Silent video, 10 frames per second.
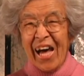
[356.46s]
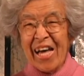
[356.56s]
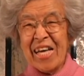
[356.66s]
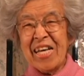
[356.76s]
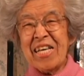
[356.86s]

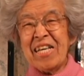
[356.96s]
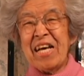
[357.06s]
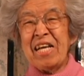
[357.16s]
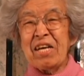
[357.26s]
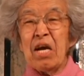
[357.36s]
Of
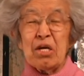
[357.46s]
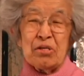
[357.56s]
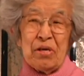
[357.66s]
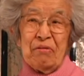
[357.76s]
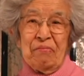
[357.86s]
course, I
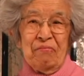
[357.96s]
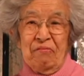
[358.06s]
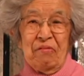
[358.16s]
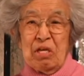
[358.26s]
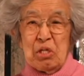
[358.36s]

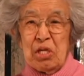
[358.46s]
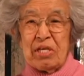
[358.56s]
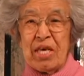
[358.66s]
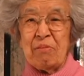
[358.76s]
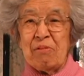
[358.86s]
eventually came
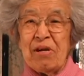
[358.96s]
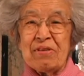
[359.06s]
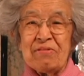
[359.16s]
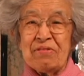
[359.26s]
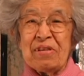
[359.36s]
around to
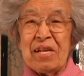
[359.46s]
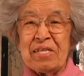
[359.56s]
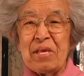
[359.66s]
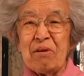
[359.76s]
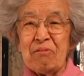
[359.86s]
realize how
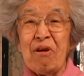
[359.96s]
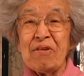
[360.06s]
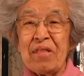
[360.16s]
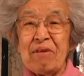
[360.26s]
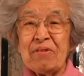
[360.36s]
wrong that
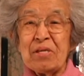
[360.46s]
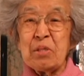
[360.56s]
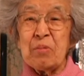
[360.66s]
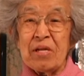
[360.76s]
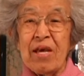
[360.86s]
was, but
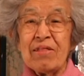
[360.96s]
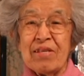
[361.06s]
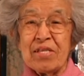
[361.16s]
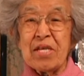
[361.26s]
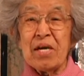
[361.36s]
at the
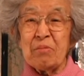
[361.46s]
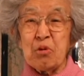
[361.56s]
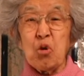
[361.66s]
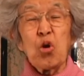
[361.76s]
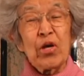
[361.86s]
time, growing
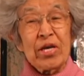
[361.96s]
up,